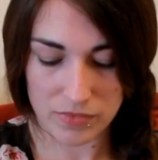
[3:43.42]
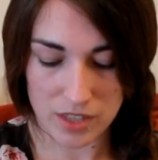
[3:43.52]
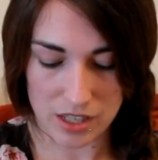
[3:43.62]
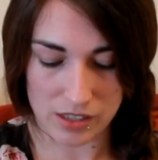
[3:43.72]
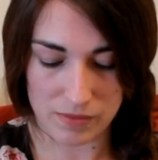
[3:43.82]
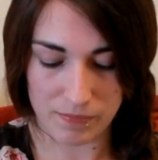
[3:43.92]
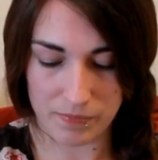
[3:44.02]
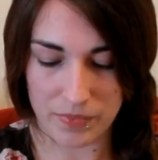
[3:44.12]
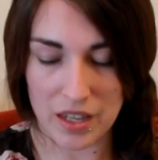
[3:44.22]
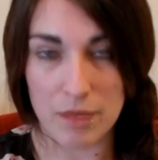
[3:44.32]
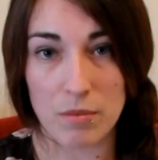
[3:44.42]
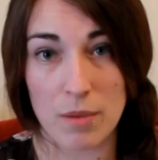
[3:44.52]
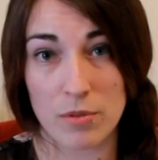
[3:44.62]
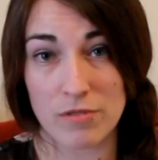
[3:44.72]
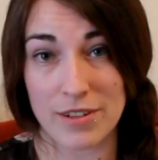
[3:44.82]
Yes. My
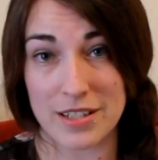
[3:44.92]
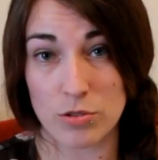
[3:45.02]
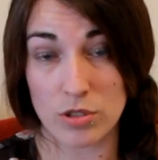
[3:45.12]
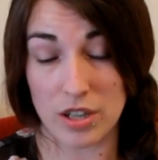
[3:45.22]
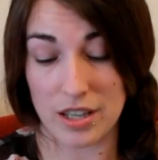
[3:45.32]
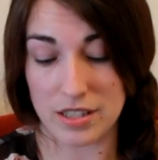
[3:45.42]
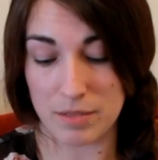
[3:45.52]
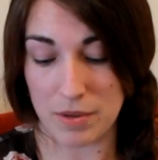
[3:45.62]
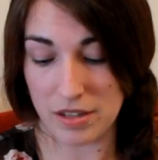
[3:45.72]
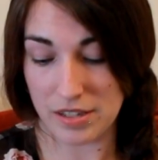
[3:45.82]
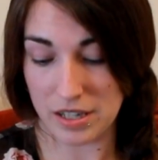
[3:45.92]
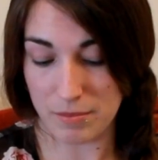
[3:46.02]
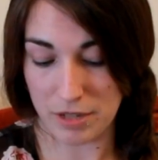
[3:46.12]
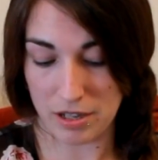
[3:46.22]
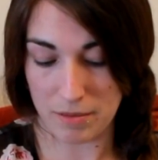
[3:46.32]
boyfriend also has his birthday
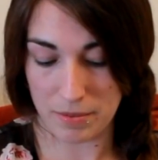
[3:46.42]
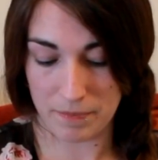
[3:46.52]
coming up.